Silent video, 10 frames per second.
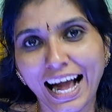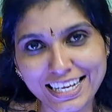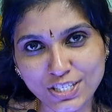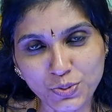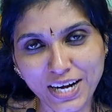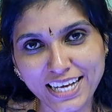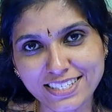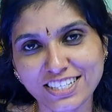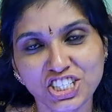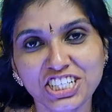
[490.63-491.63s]
As soon
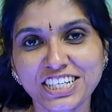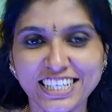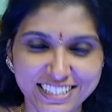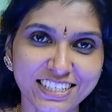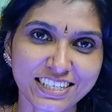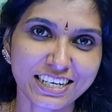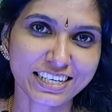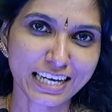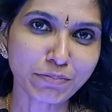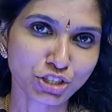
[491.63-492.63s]
as she reached the
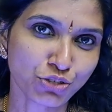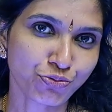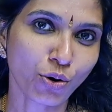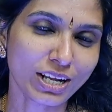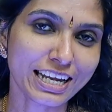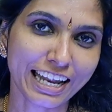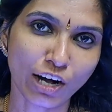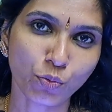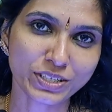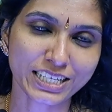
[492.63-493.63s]
Greek camp, she fell in
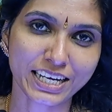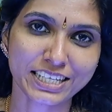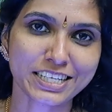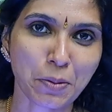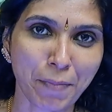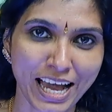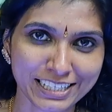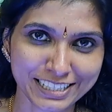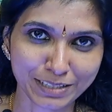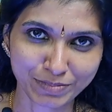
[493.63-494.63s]
love with another
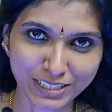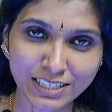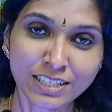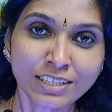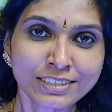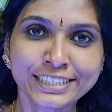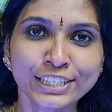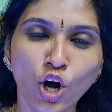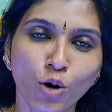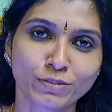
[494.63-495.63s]
man named
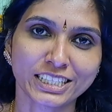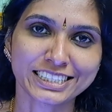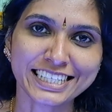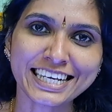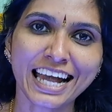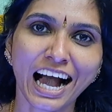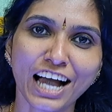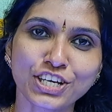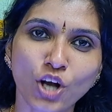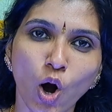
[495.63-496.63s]
Diomede.
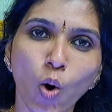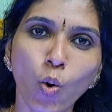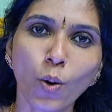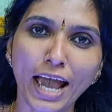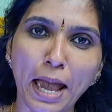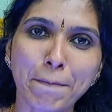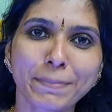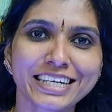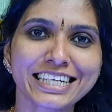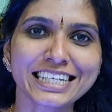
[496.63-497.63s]
D-I-O-M-E-D,
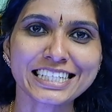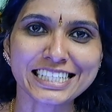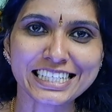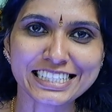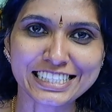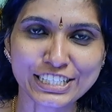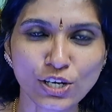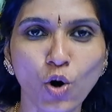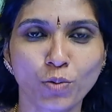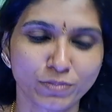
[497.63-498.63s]

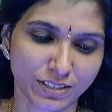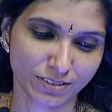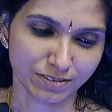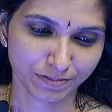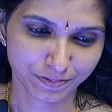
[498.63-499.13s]
Diomede.